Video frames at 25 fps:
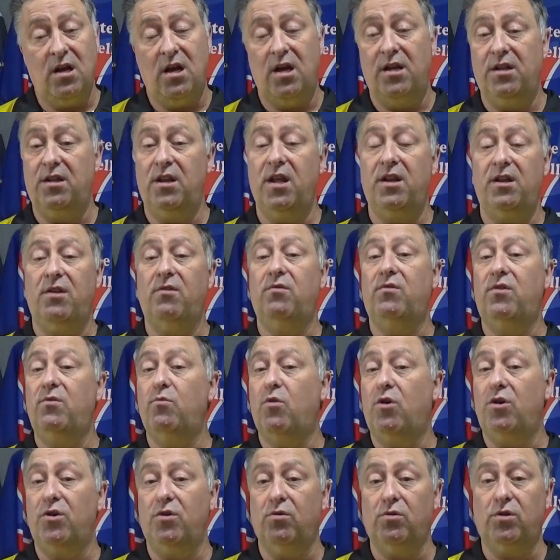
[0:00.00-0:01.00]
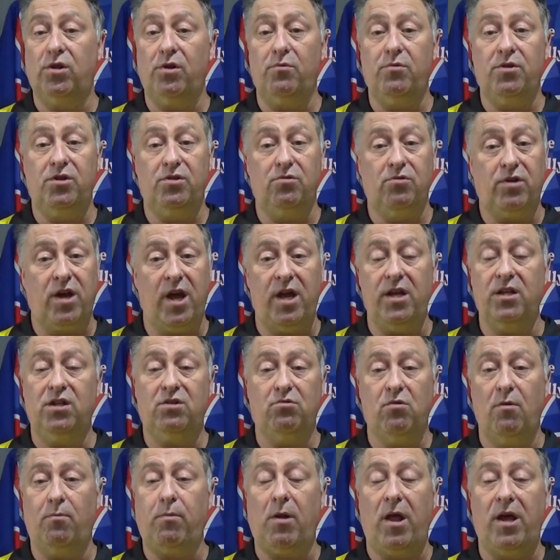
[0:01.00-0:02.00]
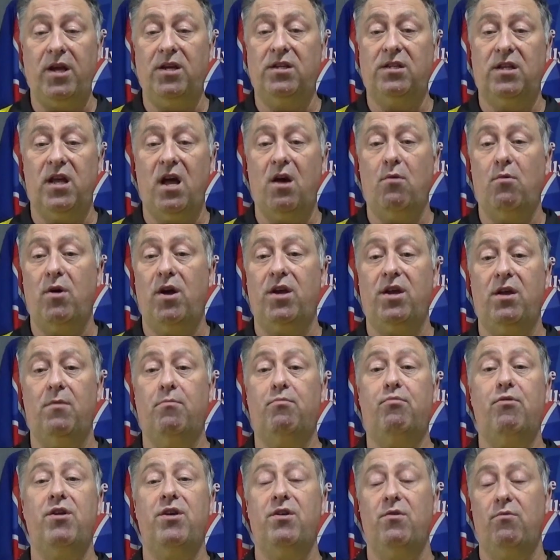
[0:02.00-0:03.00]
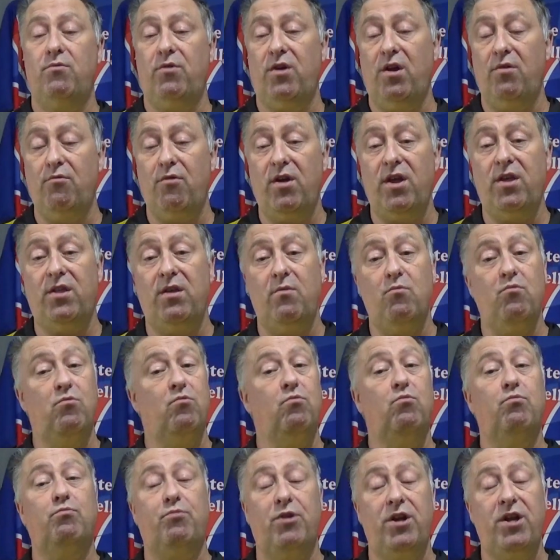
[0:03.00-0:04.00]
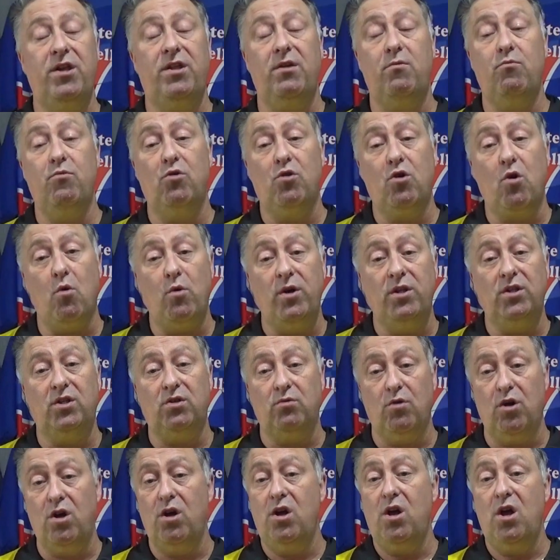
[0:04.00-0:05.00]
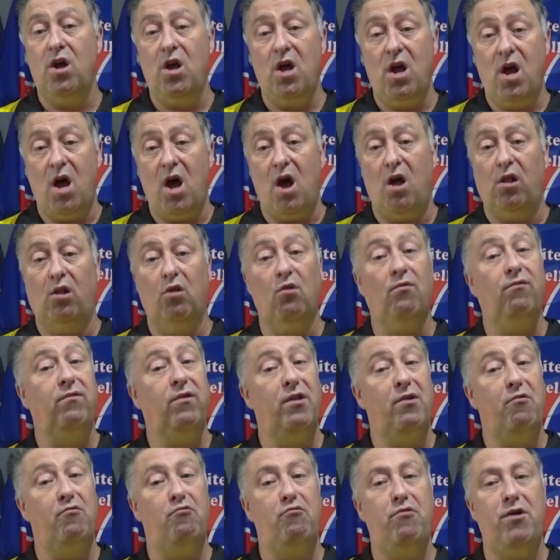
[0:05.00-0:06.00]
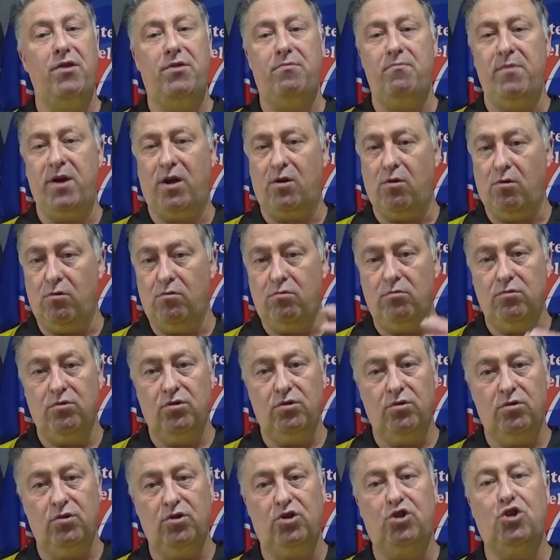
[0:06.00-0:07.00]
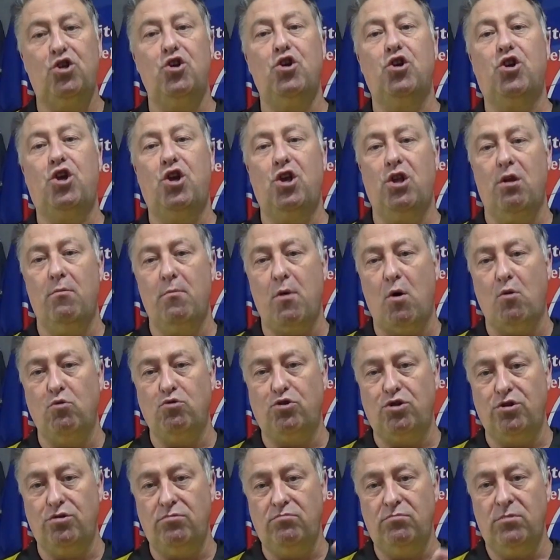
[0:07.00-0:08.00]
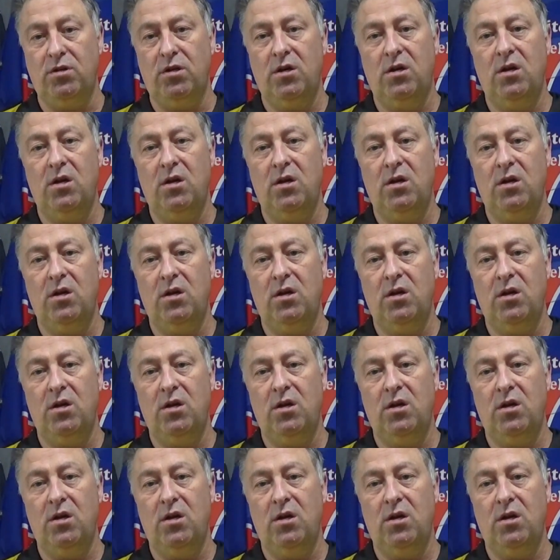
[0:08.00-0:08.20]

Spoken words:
And then what you'll do is you'll get into a place there where your breathing will go into a lovely rhythmical circular motion,